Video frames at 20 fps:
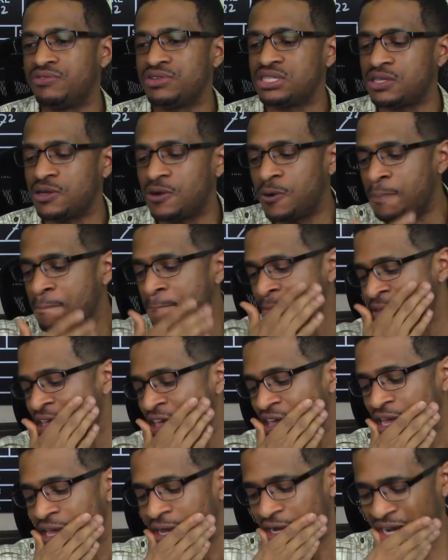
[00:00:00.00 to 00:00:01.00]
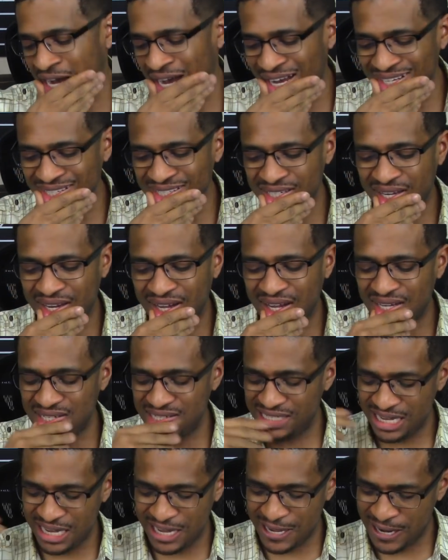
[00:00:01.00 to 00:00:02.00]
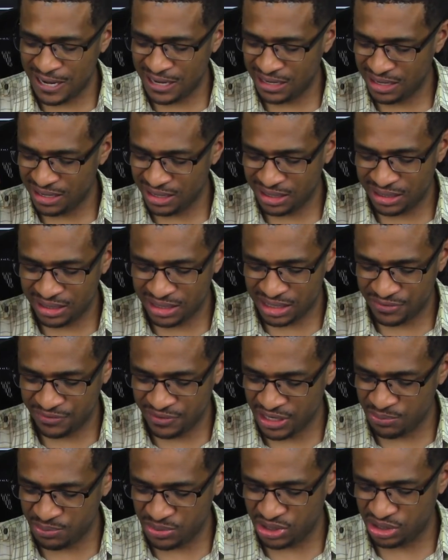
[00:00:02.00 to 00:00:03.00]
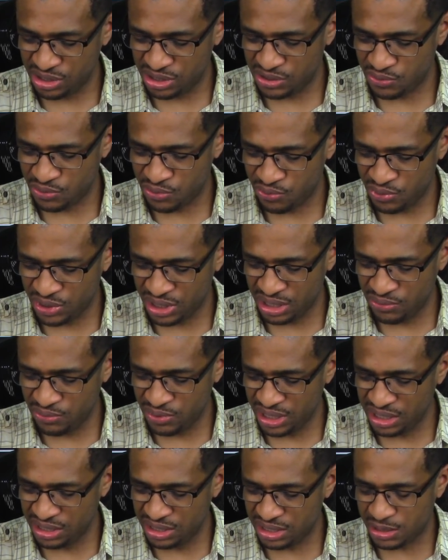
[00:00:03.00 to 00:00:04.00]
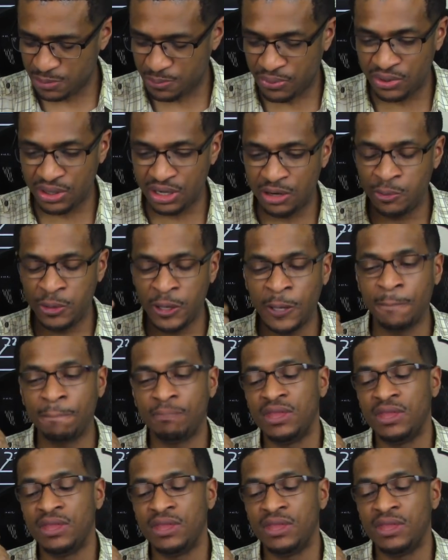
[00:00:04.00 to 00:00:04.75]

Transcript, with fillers: So, guys, like I said, this film is just really, really disappointing to me.